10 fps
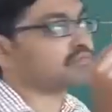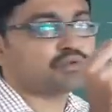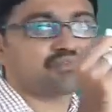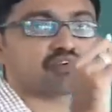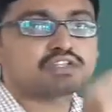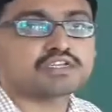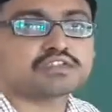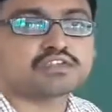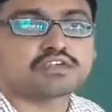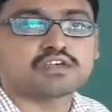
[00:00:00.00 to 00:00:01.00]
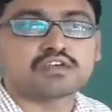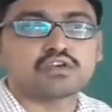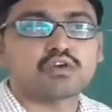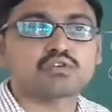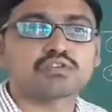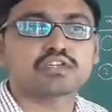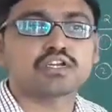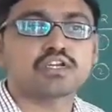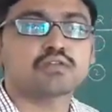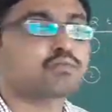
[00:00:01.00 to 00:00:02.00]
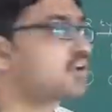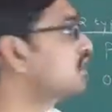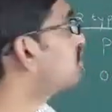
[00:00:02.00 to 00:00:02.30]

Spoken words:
before this you have to study what is